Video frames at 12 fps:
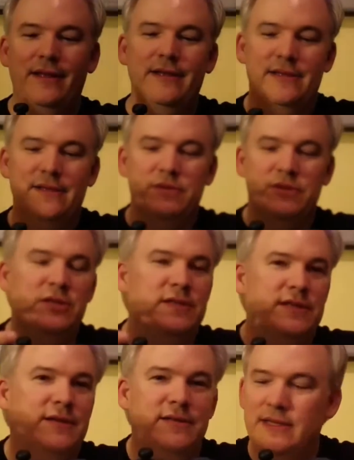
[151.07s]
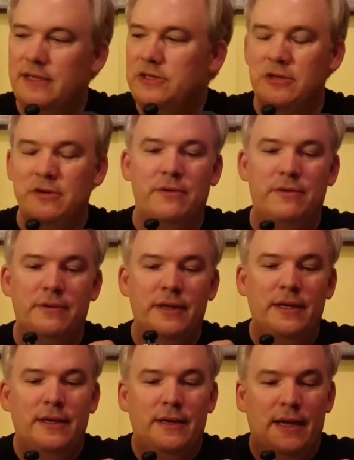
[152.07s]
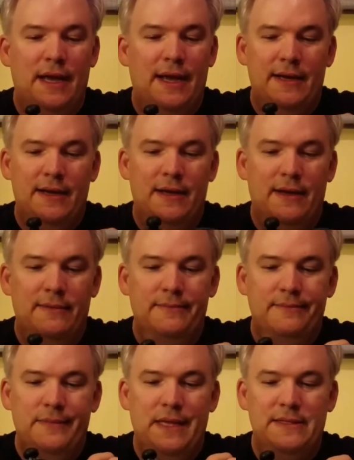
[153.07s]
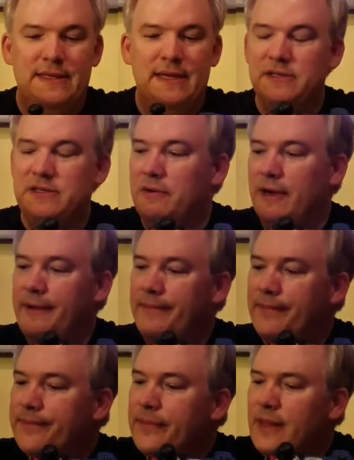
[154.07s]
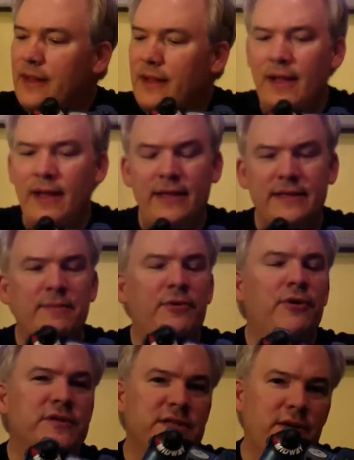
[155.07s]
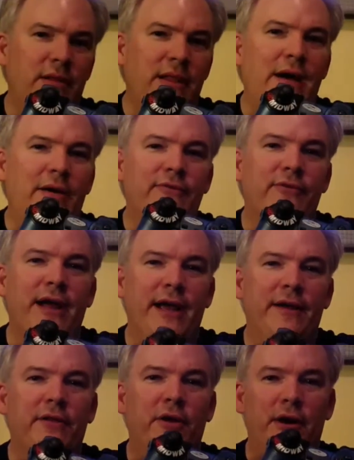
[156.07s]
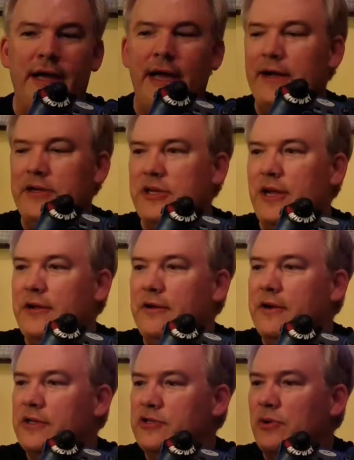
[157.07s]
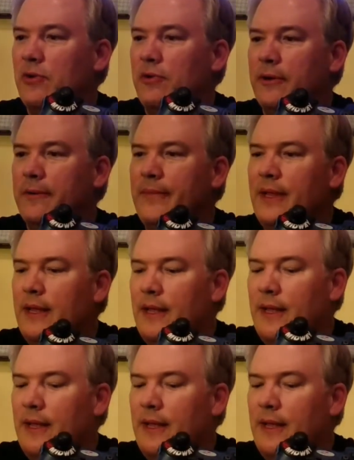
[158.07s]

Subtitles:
This was just a digital accessory as opposed to allowing for analog action on your controller.